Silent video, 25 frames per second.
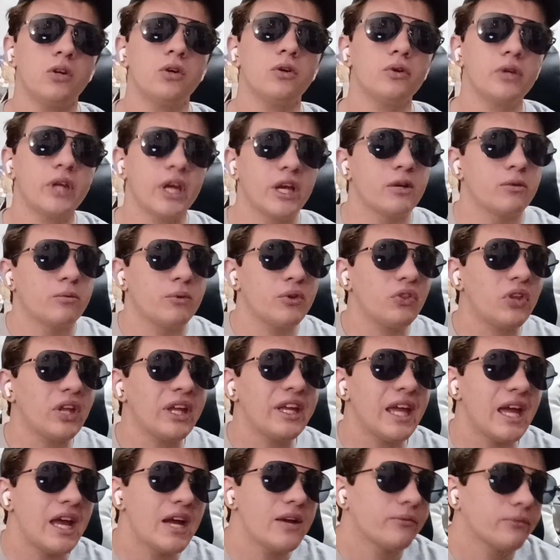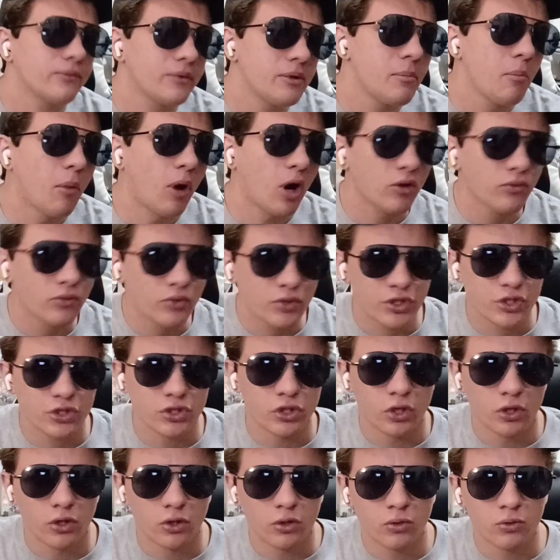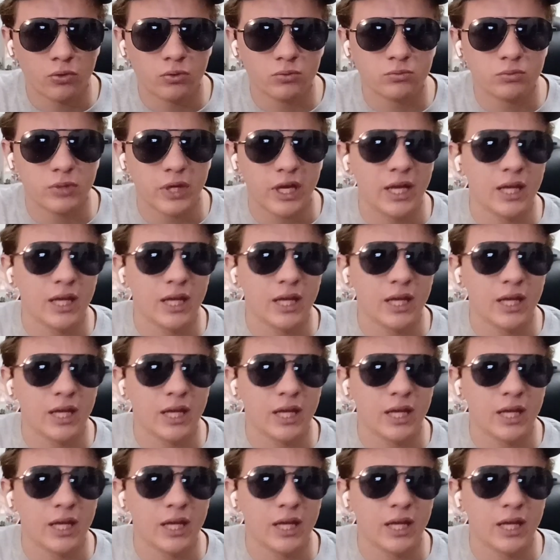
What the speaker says: Okay, with like every Marvel show